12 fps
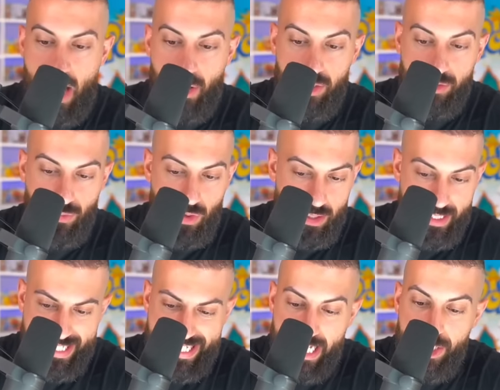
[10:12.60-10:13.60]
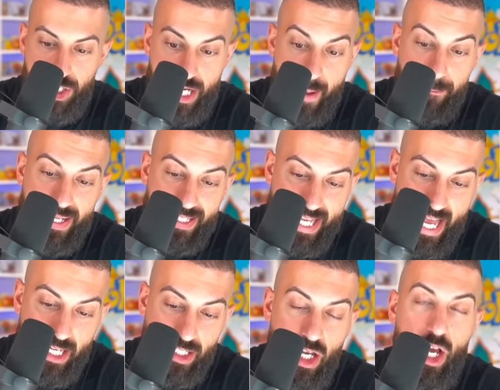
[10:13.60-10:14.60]
dollars for a Gen
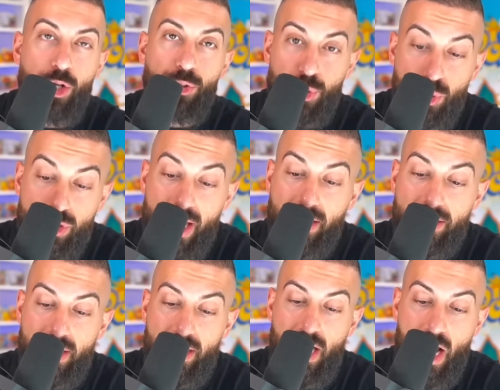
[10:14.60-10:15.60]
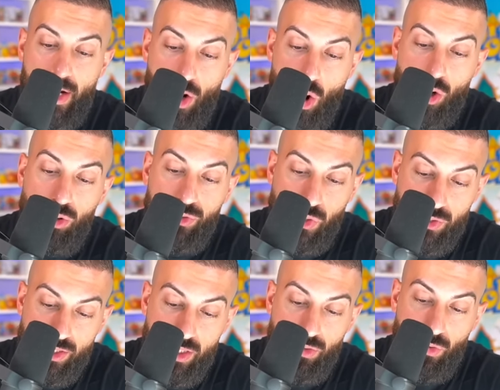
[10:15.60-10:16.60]
ten two thousand nine Heart Gold Soul
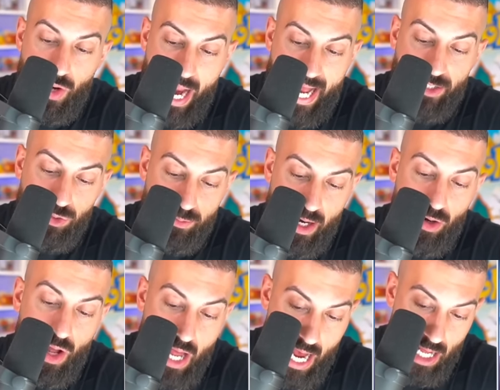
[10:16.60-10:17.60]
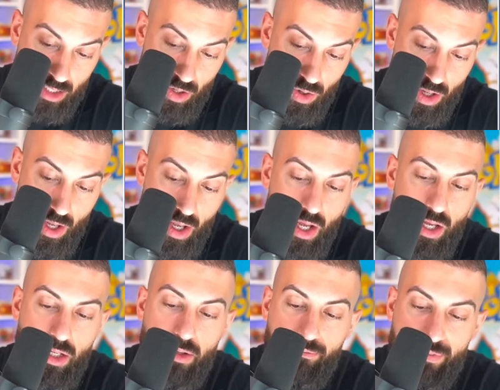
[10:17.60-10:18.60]
Silver Azumarill Hollow,
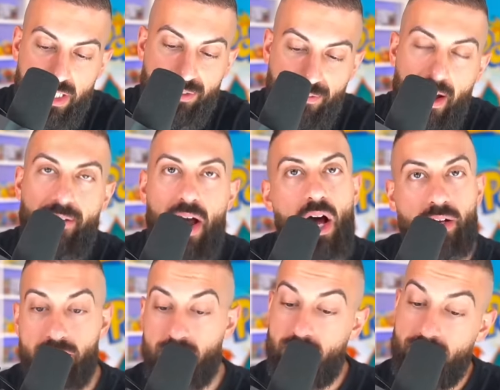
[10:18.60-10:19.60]
fifty-five dollars.